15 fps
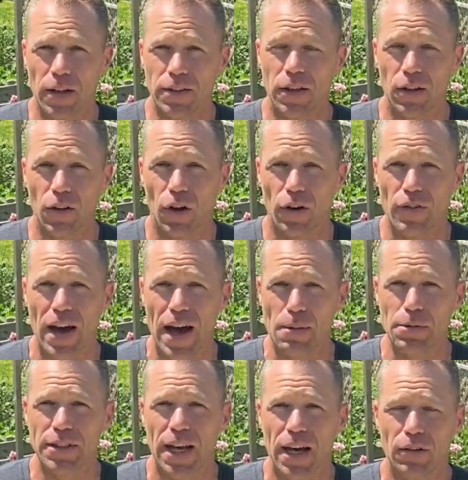lot of
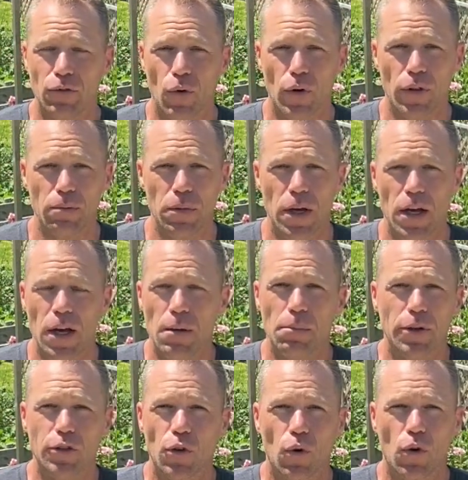habitat for them.
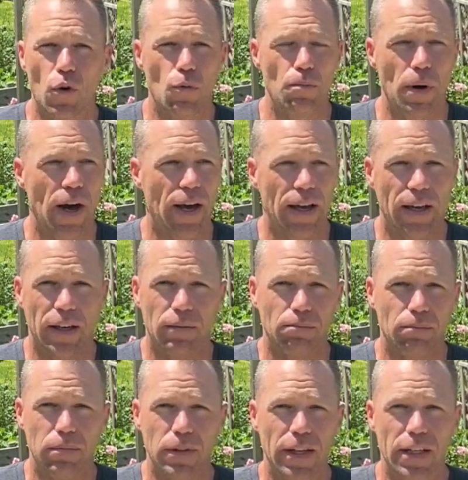But don't go
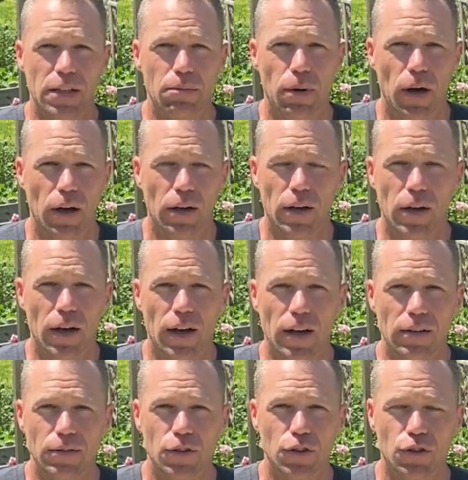buying ladybug
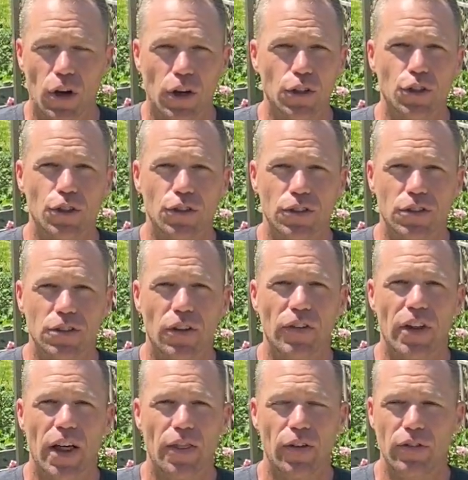structures and stuff like that.